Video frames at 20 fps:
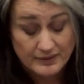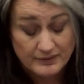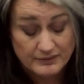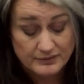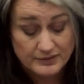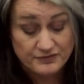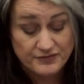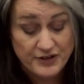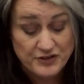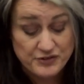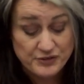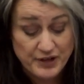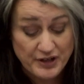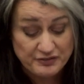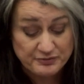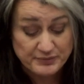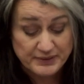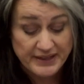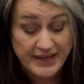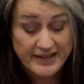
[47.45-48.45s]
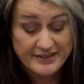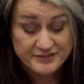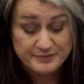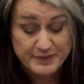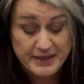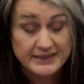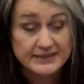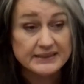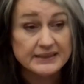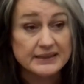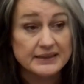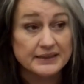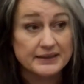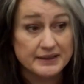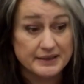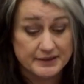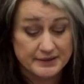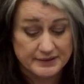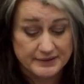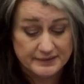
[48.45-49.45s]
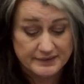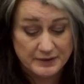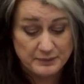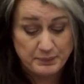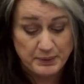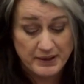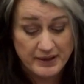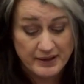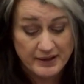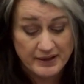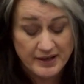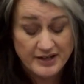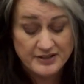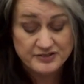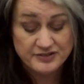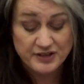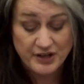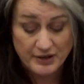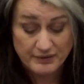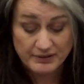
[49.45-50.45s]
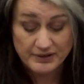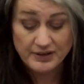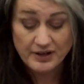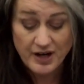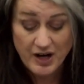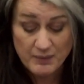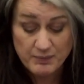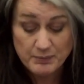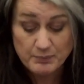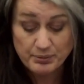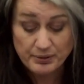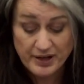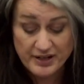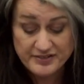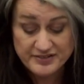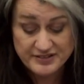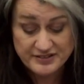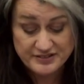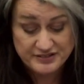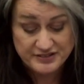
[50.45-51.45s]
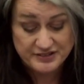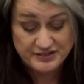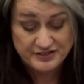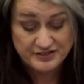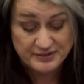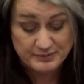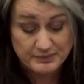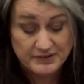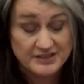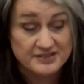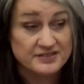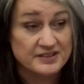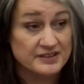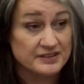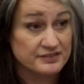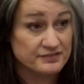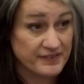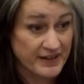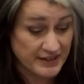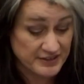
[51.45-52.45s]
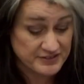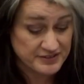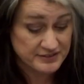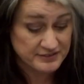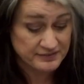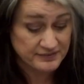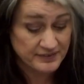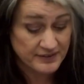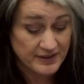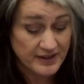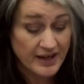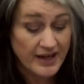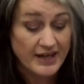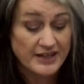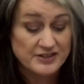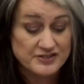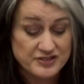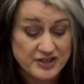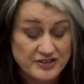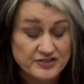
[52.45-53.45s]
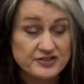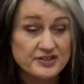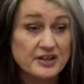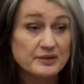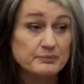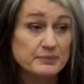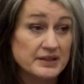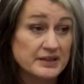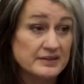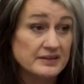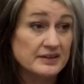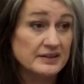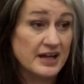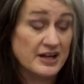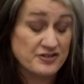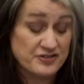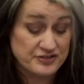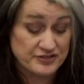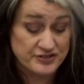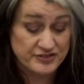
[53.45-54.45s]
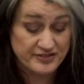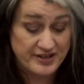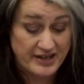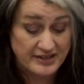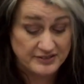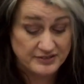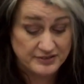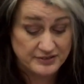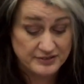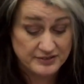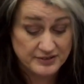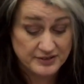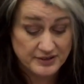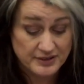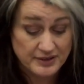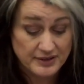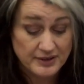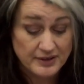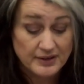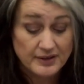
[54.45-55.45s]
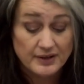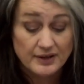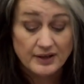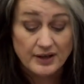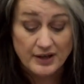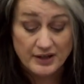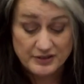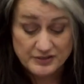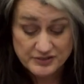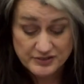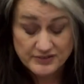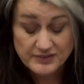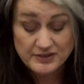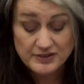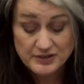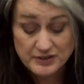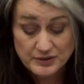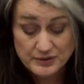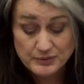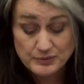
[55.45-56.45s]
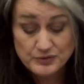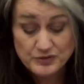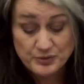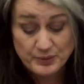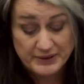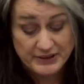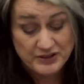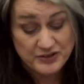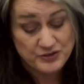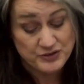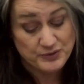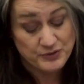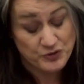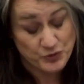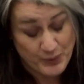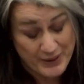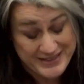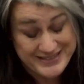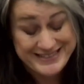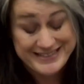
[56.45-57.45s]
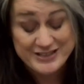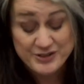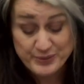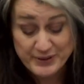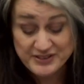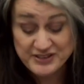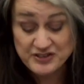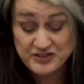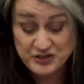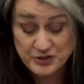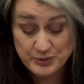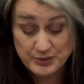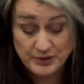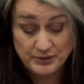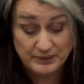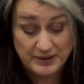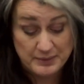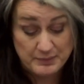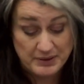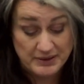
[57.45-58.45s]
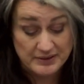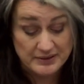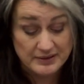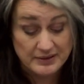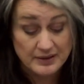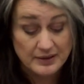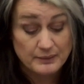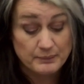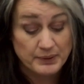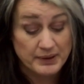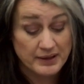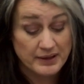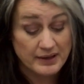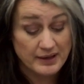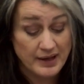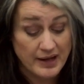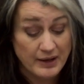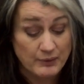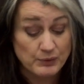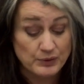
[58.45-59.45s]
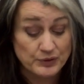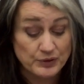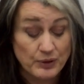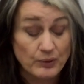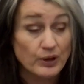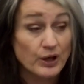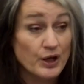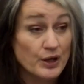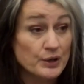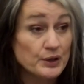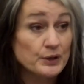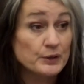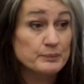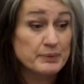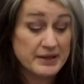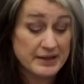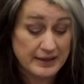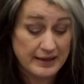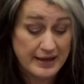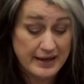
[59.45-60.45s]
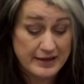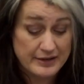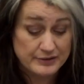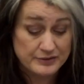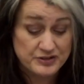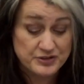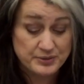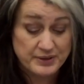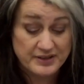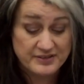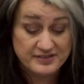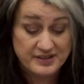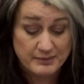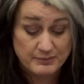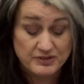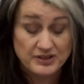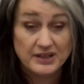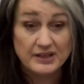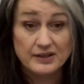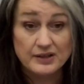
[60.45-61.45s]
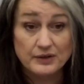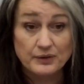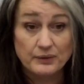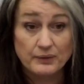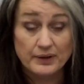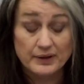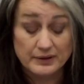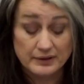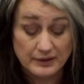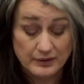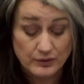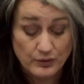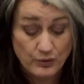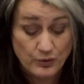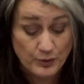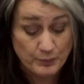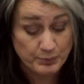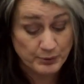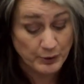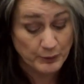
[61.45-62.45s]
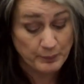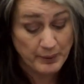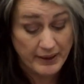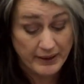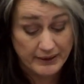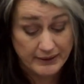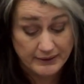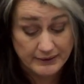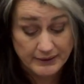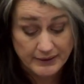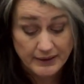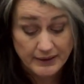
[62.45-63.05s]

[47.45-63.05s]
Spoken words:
The federal government has made it clear that PEI's current carbon pricing system is ineffective and does not meet the national standard. Under the new 2022 agreement, PEI will no longer be allowed to exempt heating oil or propane